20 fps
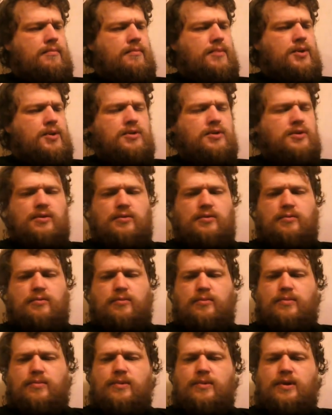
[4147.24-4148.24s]
you shouldn't
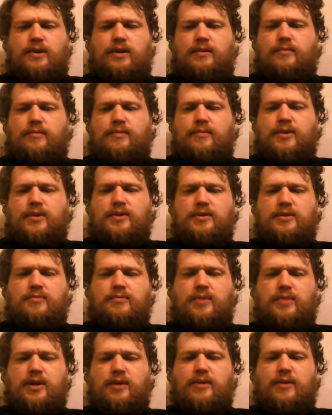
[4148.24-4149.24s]
be
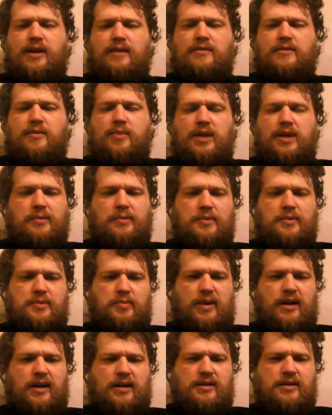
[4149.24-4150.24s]
going after people's
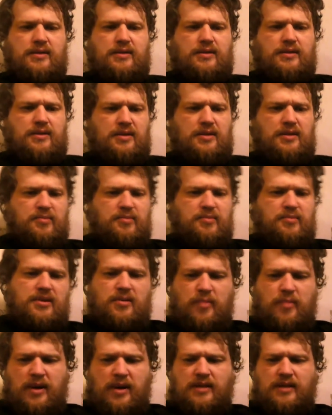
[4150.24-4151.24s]
pasts and exposing
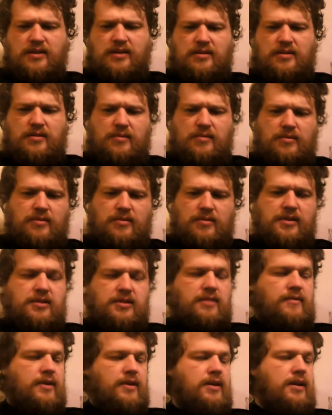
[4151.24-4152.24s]
the past and all the rest
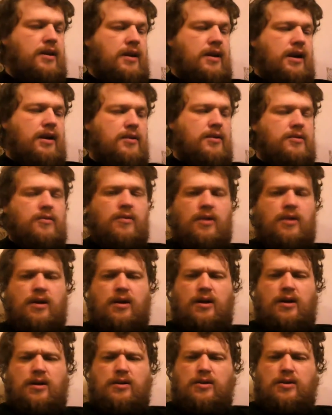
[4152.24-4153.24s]
of it. And I thought,
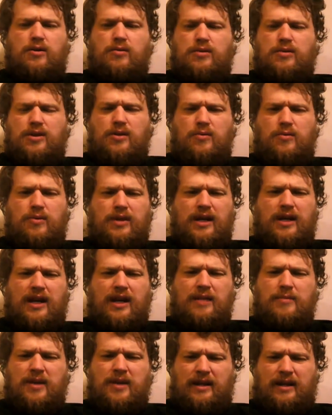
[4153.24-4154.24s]
you
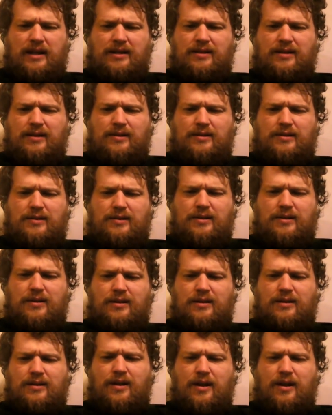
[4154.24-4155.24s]
two
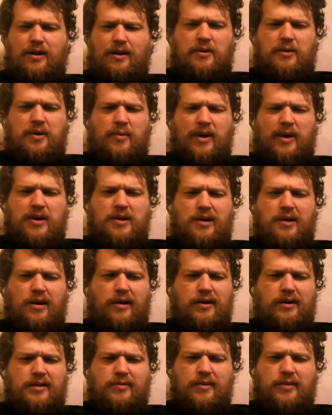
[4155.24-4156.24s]
gamergaters are going on
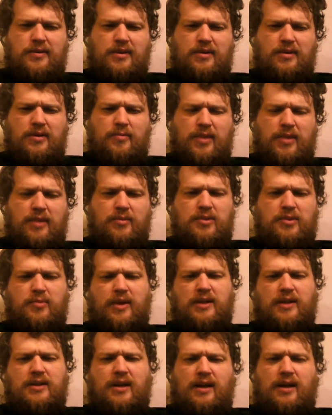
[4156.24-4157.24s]
about not exposing other
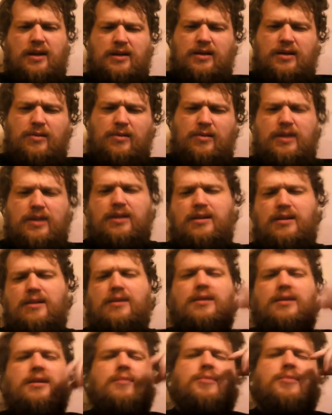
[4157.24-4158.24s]
people's past. You
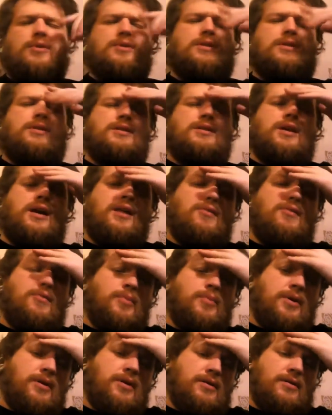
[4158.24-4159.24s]
did nothing but
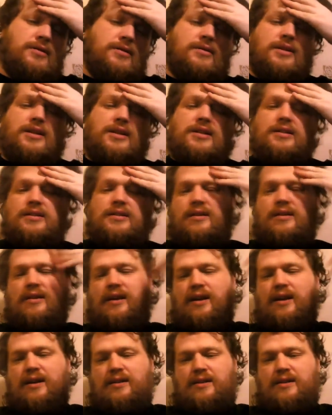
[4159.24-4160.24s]
tear apart Anita
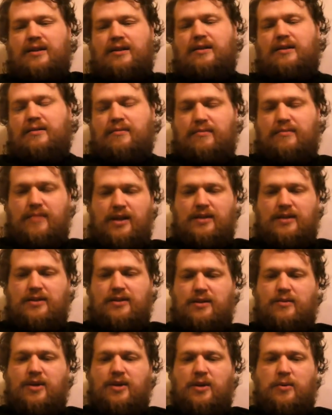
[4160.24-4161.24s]
Sarkeesian
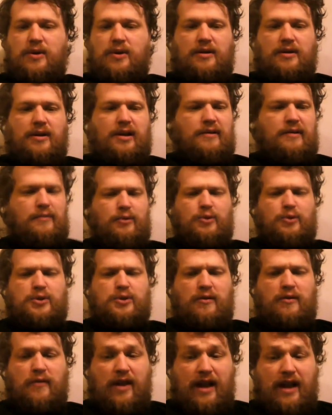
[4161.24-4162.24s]
and Zoe Quinn for
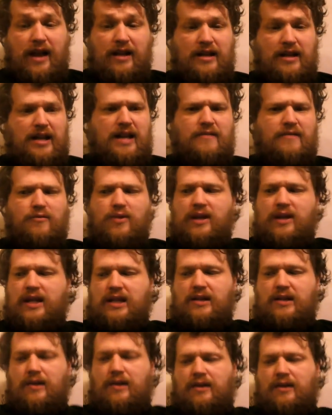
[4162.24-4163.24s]
stuff they hadn't even really
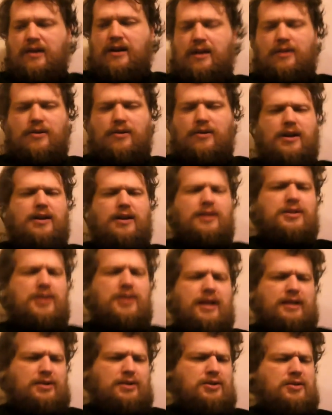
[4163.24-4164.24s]
done. Like,
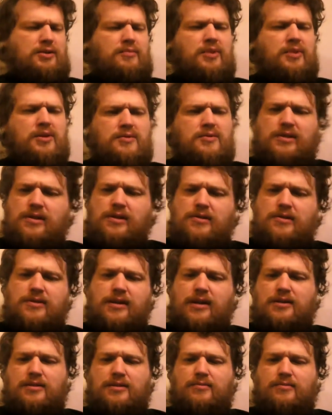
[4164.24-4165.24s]
she had some loose
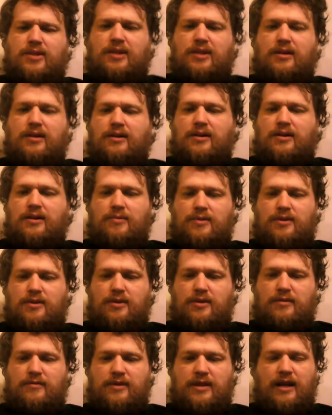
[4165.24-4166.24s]
association with a guy who was
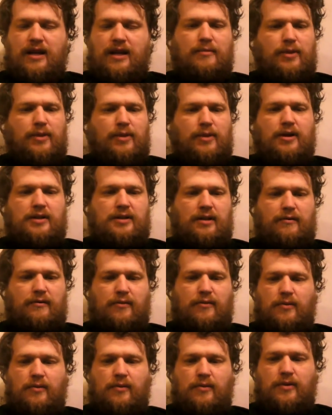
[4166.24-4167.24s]
done for telemarketing
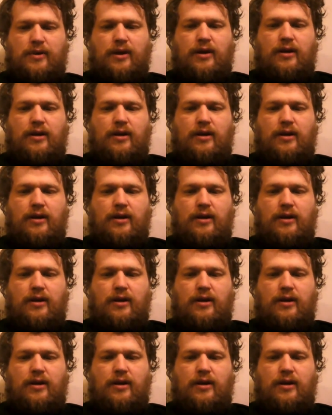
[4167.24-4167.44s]
fraud.